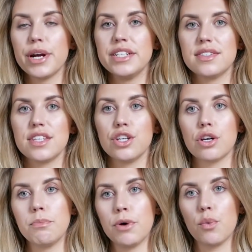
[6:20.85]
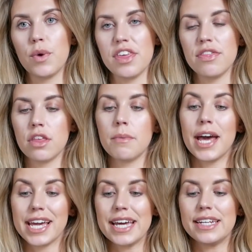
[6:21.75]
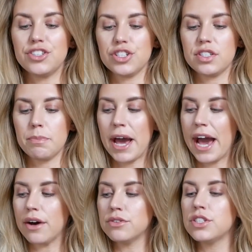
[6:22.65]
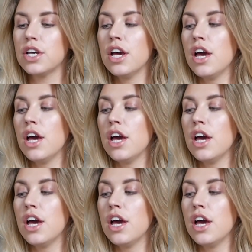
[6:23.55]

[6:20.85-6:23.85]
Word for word: prints that you can put within them again at just a pound